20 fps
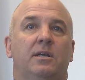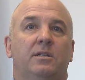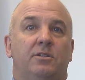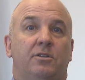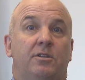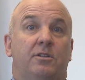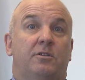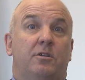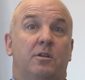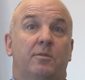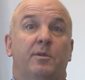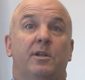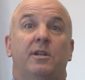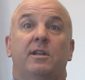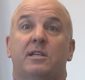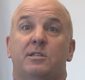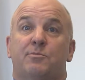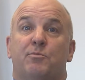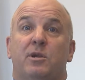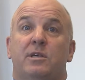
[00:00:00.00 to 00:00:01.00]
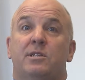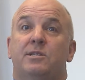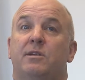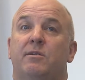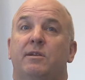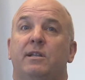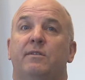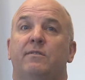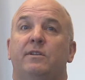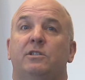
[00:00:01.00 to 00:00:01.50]
to determine and express
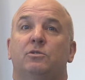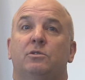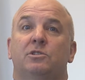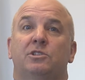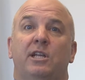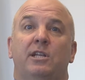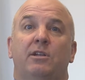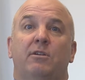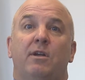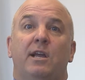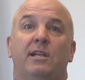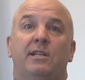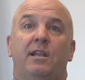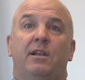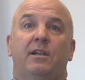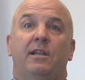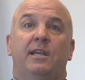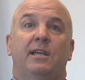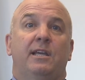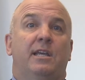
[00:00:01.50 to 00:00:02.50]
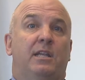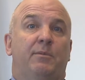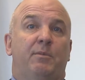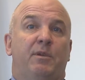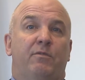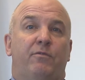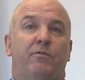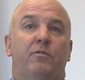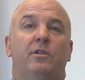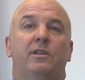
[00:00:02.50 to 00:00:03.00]
their individual gender identity and to
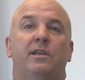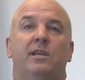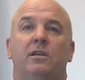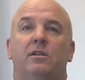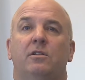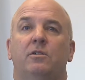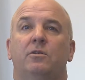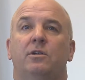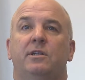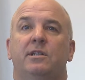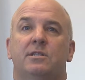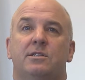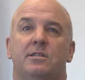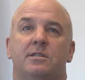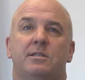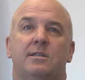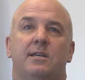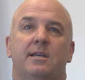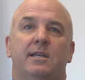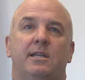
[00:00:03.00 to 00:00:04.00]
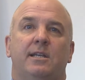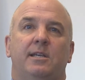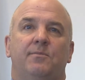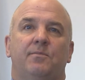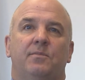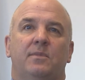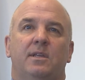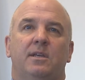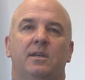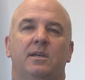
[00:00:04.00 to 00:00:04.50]
be fully included in society.
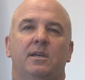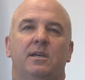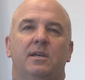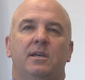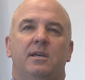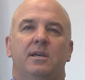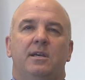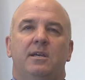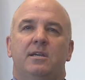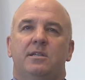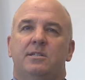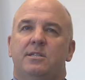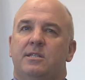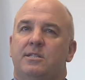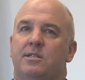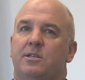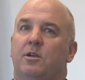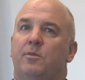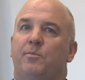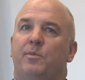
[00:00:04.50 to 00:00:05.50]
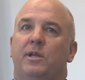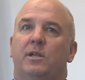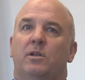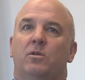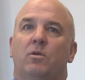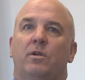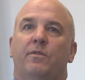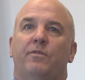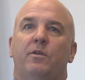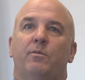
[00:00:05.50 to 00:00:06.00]
Since the European
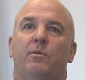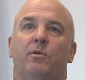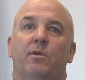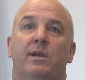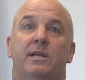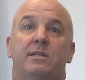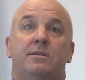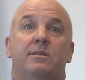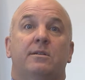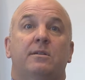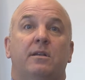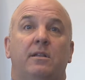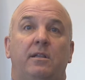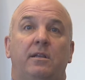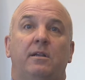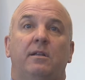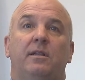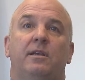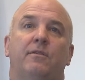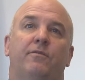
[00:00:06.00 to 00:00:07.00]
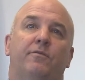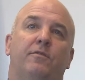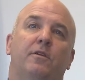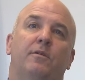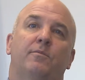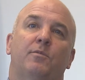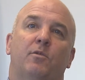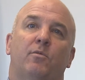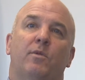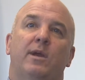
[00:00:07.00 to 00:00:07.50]
Court of Human Rights clearly
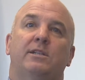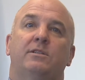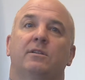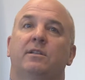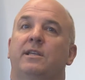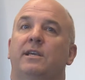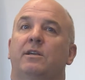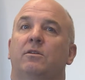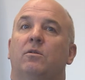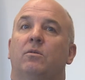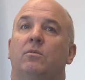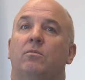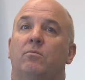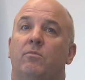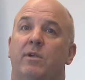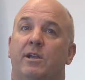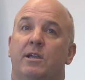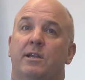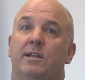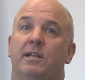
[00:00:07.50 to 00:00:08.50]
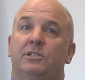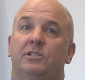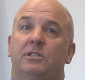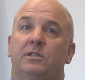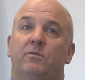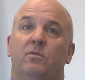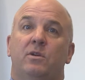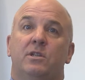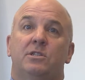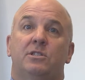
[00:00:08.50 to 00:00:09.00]
affirmed the right to legal
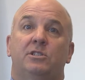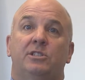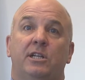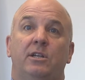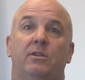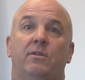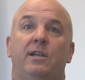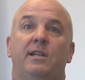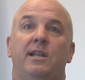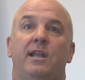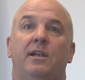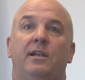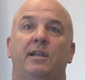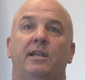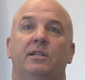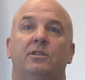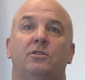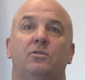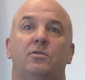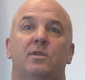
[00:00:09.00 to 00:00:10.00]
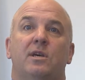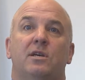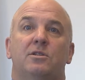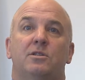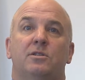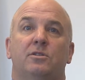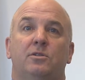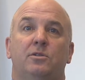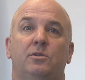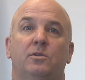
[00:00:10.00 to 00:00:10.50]
recognition of one's gender identity in
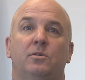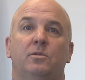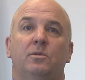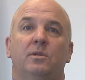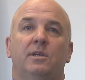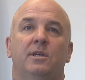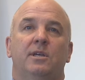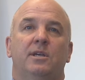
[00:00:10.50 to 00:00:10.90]
2002